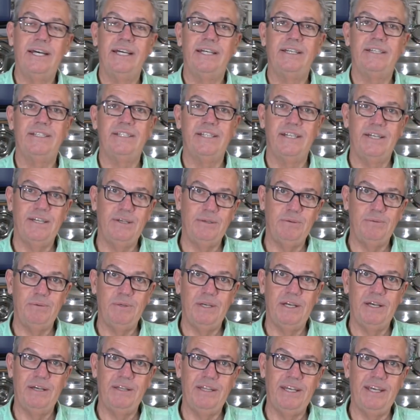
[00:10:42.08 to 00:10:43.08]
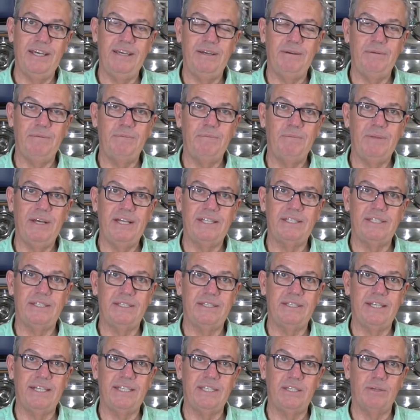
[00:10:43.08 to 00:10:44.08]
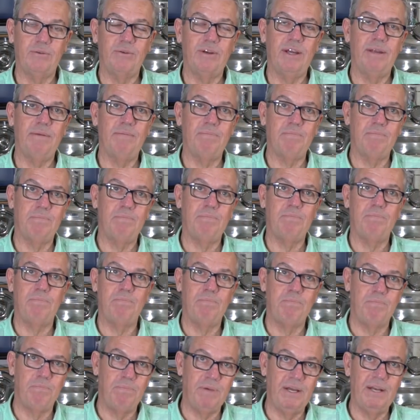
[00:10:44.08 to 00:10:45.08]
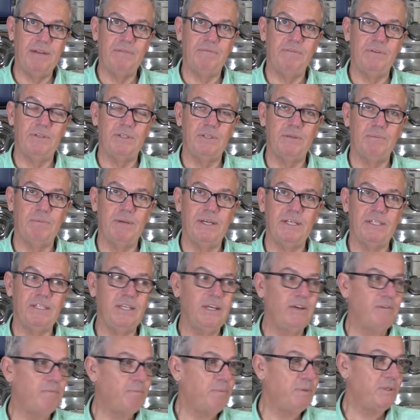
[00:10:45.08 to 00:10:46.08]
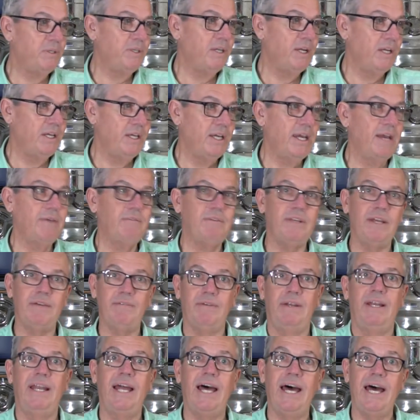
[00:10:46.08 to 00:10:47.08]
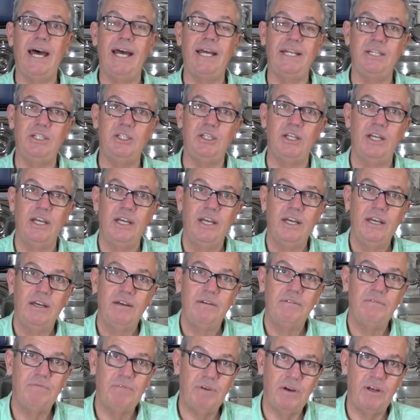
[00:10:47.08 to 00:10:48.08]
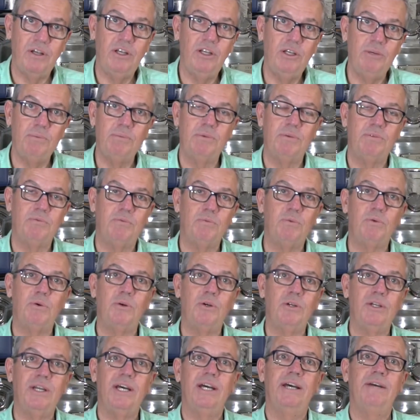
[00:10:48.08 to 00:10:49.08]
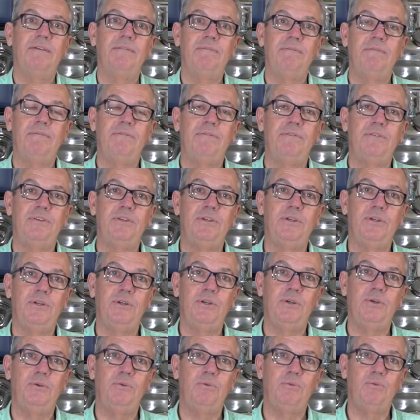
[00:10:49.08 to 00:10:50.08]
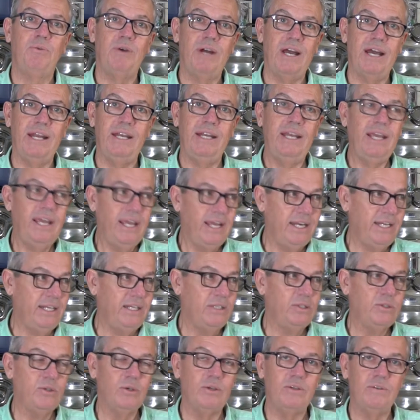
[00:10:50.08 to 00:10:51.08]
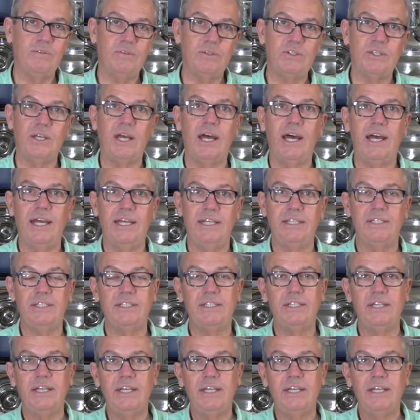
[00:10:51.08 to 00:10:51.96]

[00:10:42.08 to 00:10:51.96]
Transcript: So you know, that's a great benefit to myself. But you know, you have to have a large volume of water to run any sort of size